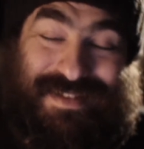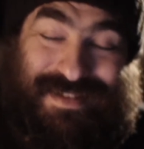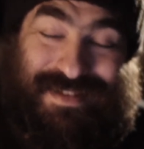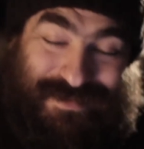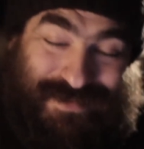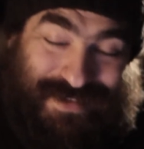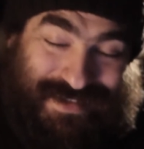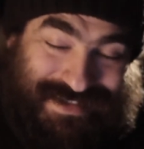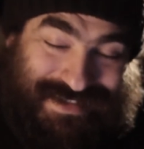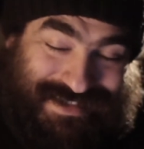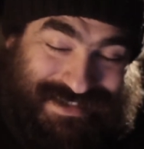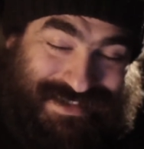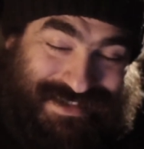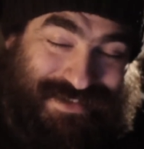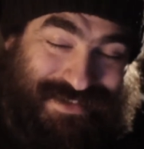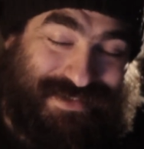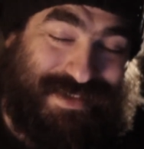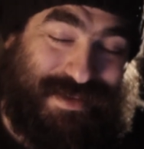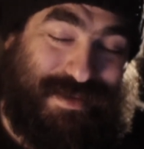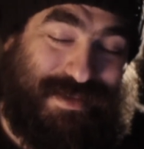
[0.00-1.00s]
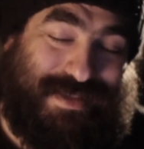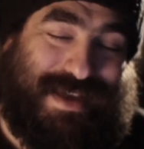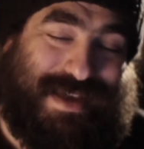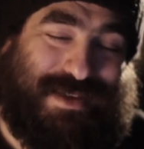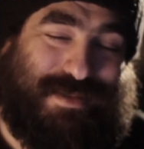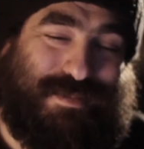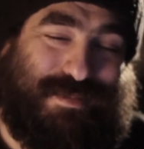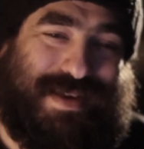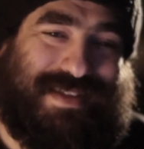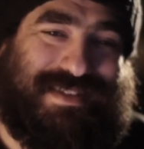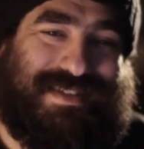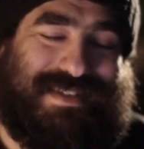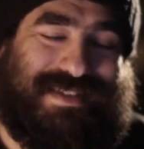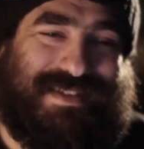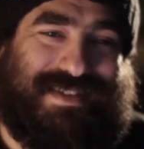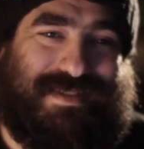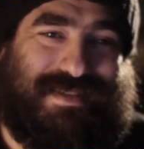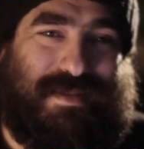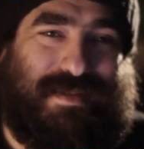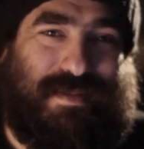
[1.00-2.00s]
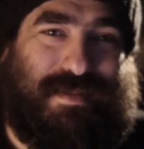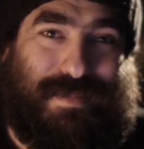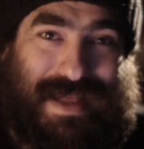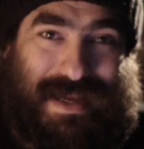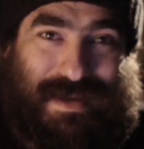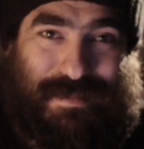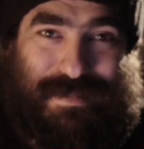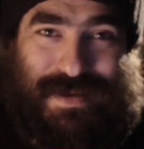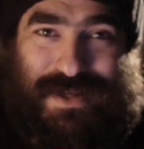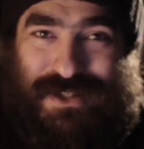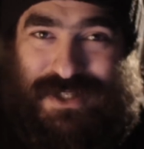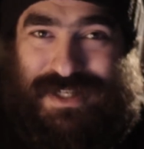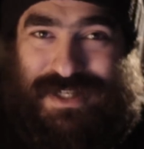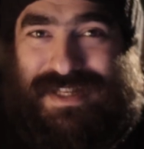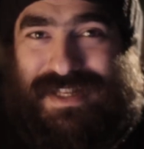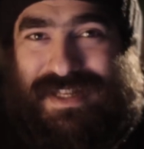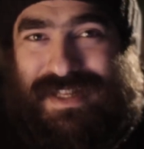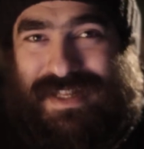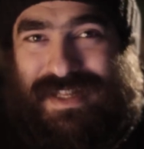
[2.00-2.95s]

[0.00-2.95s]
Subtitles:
Funnily enough, their competitors, Blackmagic,